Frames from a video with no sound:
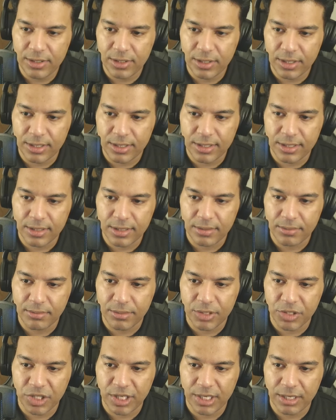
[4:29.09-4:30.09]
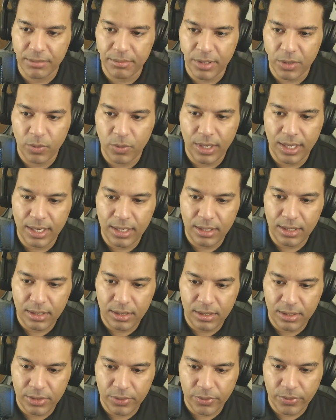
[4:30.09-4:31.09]
So this is machine number
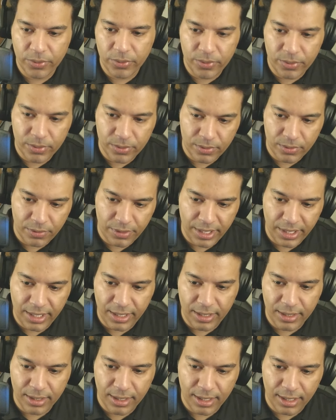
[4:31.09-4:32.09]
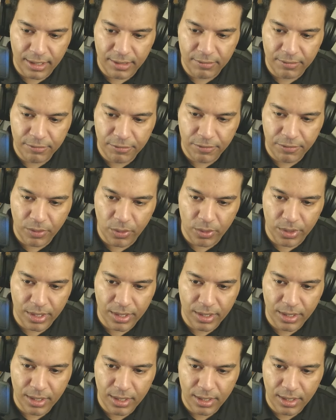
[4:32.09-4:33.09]
1, 2, 3, and 4.
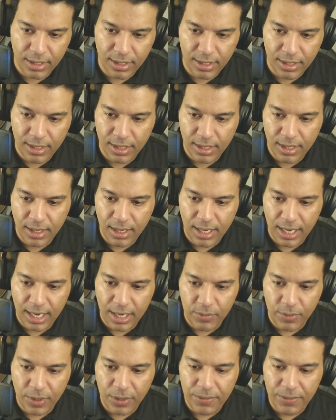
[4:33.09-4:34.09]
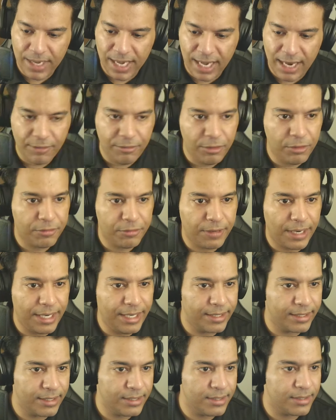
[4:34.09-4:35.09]
And what we have to
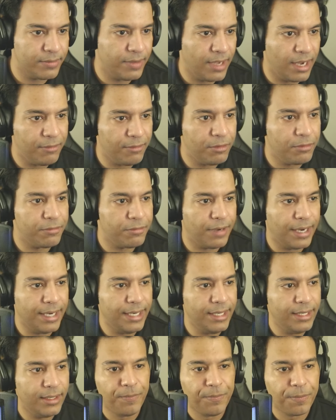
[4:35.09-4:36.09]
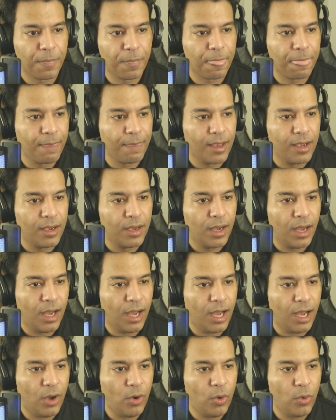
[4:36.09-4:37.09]
find is, we have to find
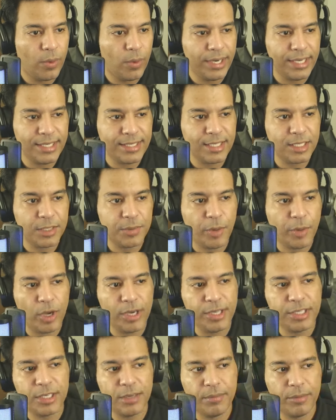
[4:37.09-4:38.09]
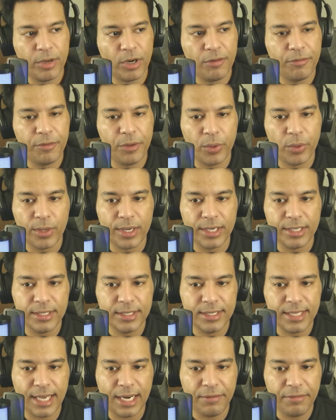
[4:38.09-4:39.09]
what is the smallest number of
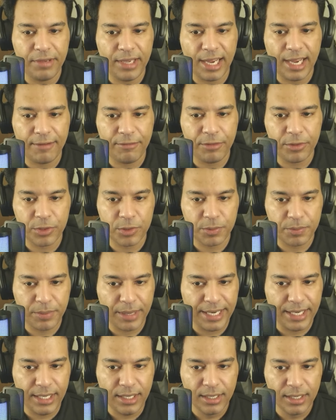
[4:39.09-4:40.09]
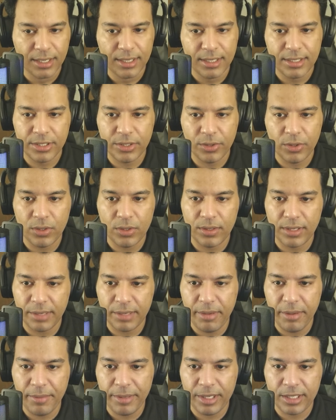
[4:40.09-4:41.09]
tokens that we have to spend. So
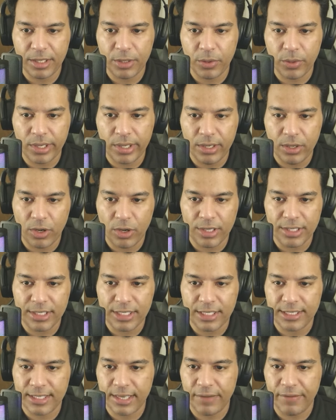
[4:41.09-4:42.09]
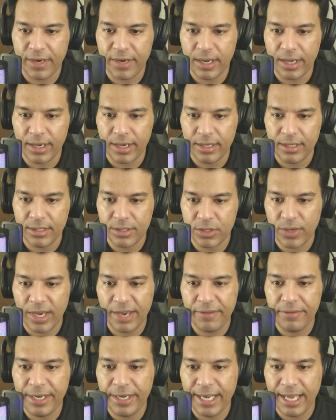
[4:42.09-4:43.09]
remember, the token cost is given here. So
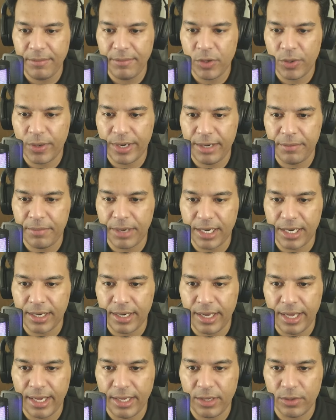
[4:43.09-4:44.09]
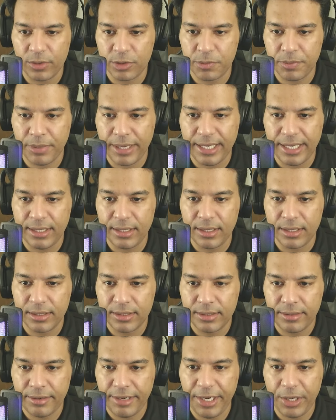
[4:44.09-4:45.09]
every time you hit button A, you spend
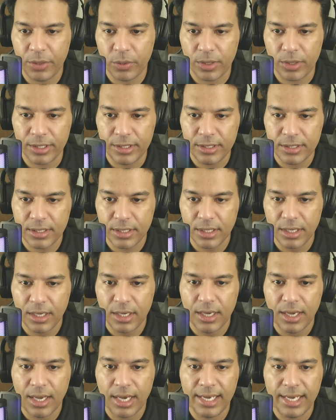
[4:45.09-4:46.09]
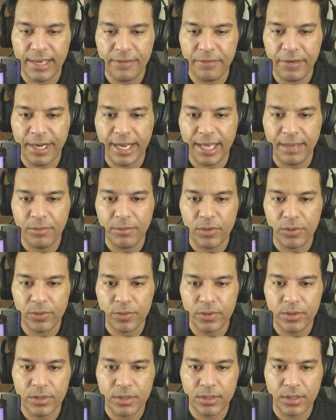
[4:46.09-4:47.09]
3 tokens. And every time
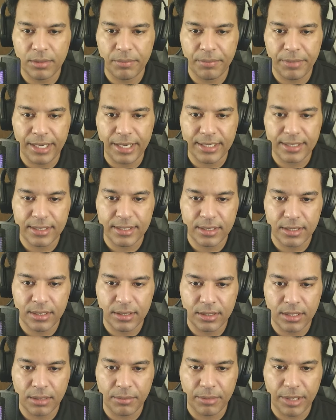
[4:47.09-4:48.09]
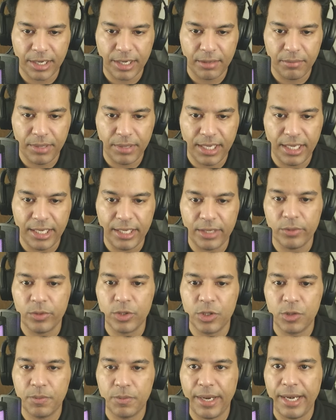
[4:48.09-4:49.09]
you press the button B, you
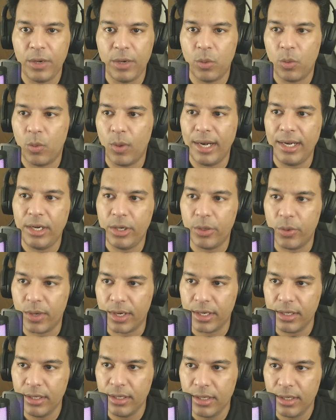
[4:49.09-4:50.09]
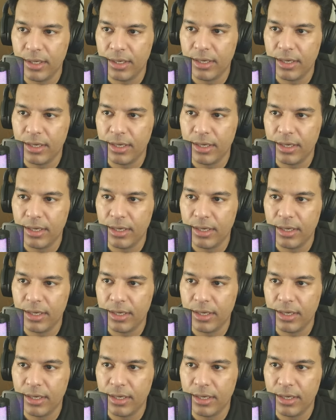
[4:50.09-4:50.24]
spend 1 token.